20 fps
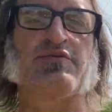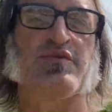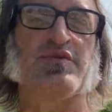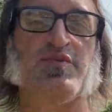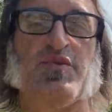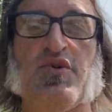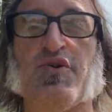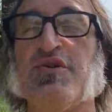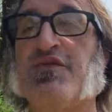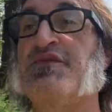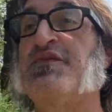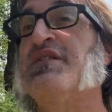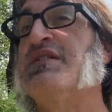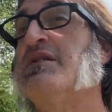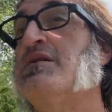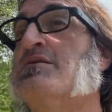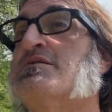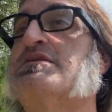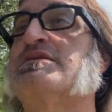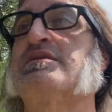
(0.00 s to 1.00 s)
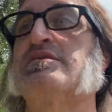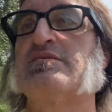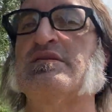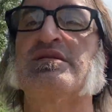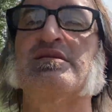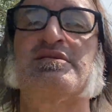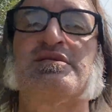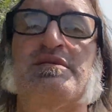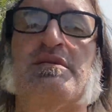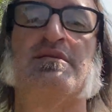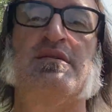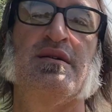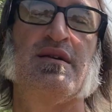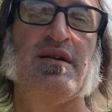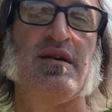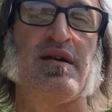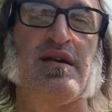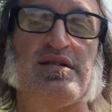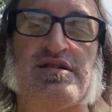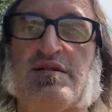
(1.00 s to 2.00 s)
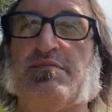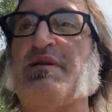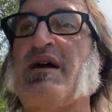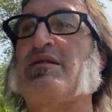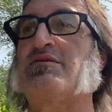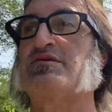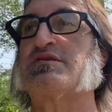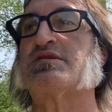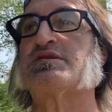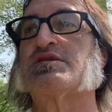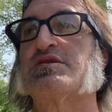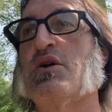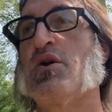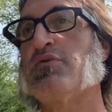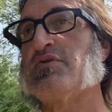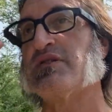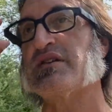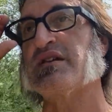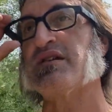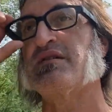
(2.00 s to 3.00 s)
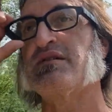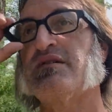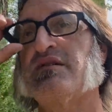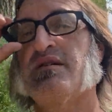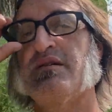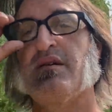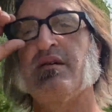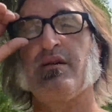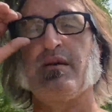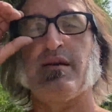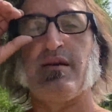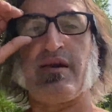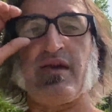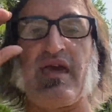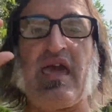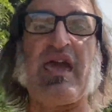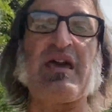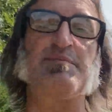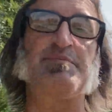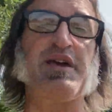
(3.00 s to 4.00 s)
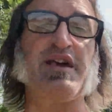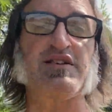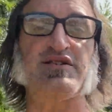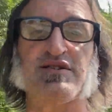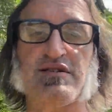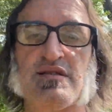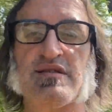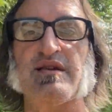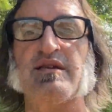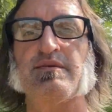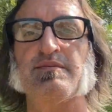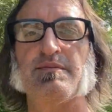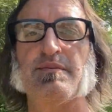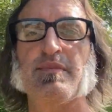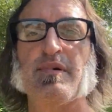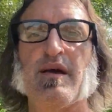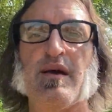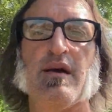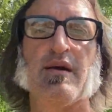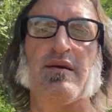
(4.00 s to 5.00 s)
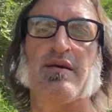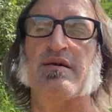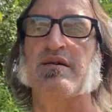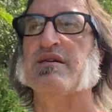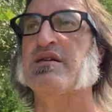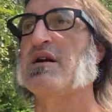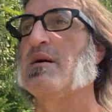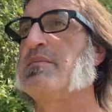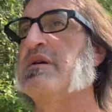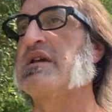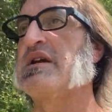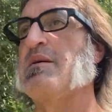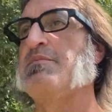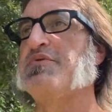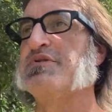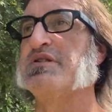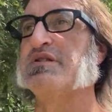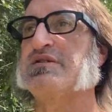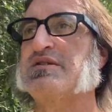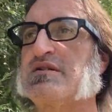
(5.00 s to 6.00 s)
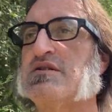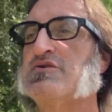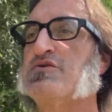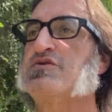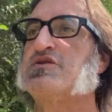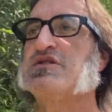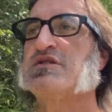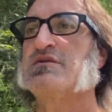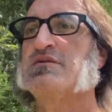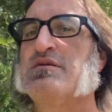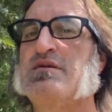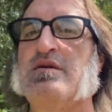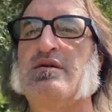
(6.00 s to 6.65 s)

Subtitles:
reward video series is about slowly and patiently coming up with a solution